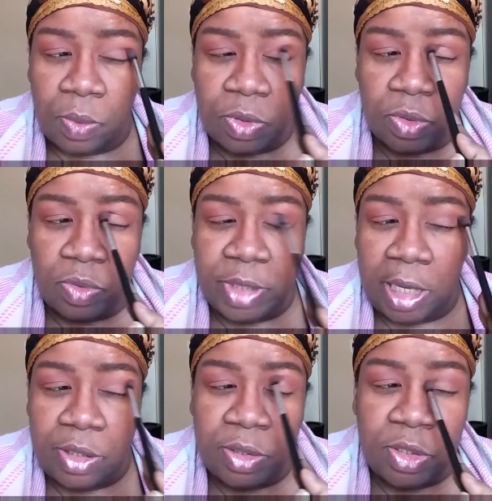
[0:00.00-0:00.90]
zoomed
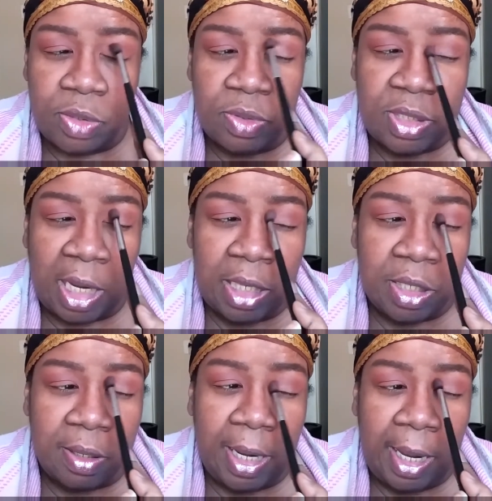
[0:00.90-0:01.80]
that shoe side
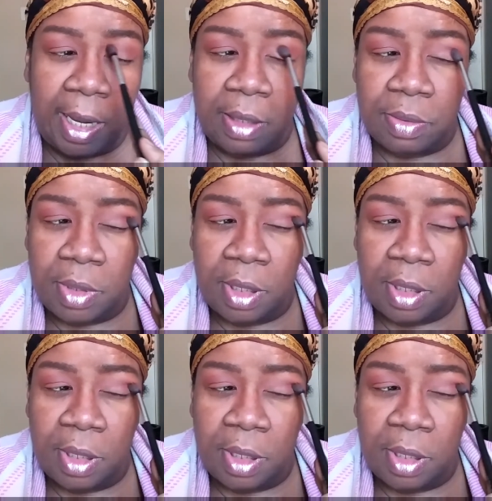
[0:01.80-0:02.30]
your head.